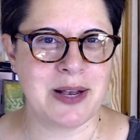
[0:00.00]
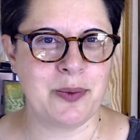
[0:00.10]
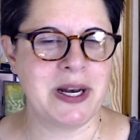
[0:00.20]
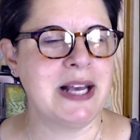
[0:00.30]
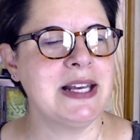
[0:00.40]
And
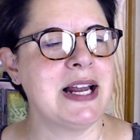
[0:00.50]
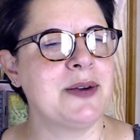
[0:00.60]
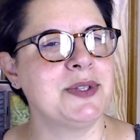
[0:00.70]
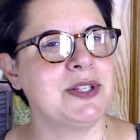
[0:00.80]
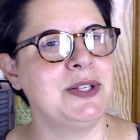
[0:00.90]
when I
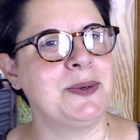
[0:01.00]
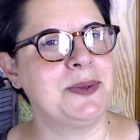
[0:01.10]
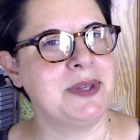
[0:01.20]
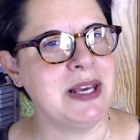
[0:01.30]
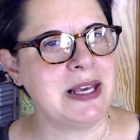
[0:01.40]
announced a new
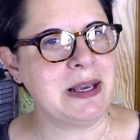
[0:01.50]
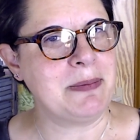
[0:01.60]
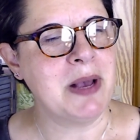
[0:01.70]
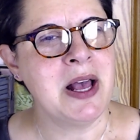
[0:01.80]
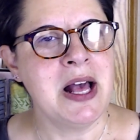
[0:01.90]

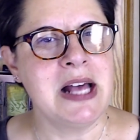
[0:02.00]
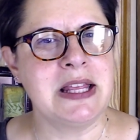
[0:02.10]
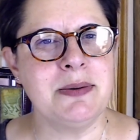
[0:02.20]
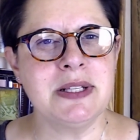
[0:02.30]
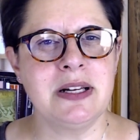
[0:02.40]
theme,
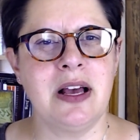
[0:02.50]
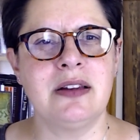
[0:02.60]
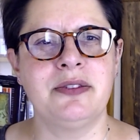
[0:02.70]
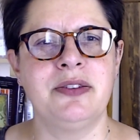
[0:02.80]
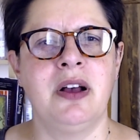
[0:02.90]
there was a lot
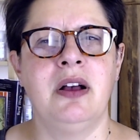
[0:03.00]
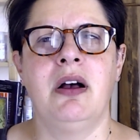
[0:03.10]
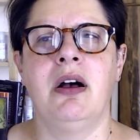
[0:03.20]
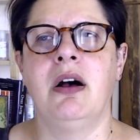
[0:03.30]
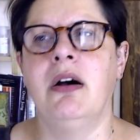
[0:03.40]
of
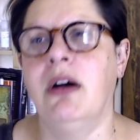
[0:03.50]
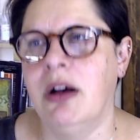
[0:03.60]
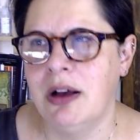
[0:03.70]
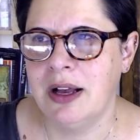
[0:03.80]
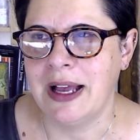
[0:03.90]

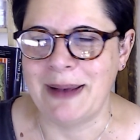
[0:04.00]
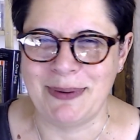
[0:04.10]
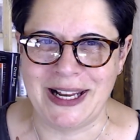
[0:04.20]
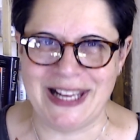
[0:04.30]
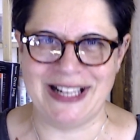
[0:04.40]

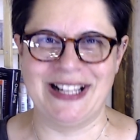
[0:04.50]
happening.